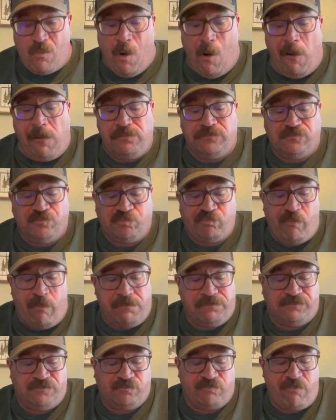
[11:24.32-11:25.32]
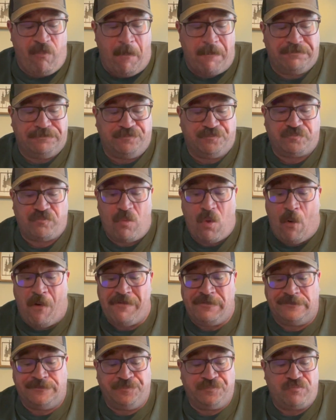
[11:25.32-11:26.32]
Does it taste like that
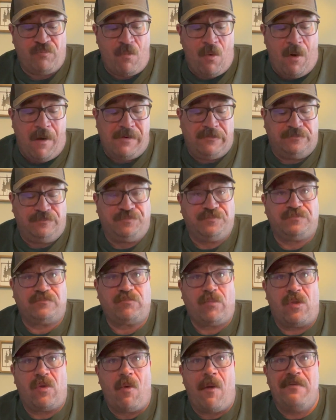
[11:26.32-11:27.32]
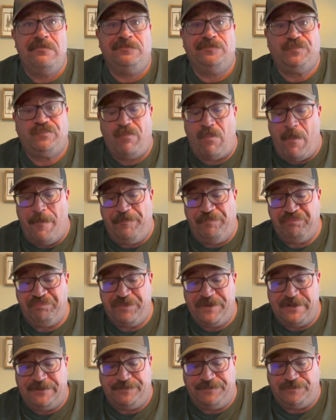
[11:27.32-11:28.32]
popular uh, canned stuff? Because that
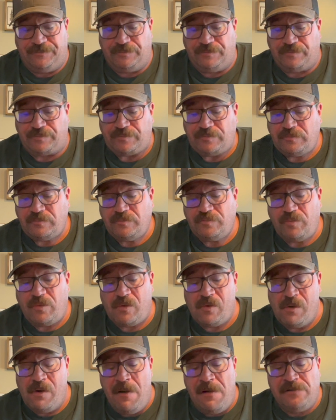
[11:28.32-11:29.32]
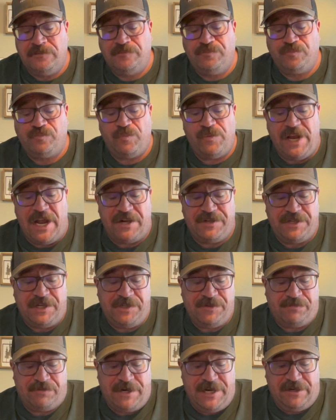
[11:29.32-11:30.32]
was a copycat recipe. Yeah, it
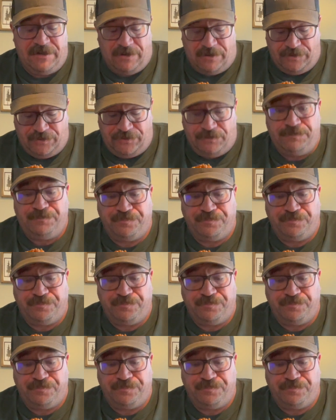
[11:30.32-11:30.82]
tastes pretty close.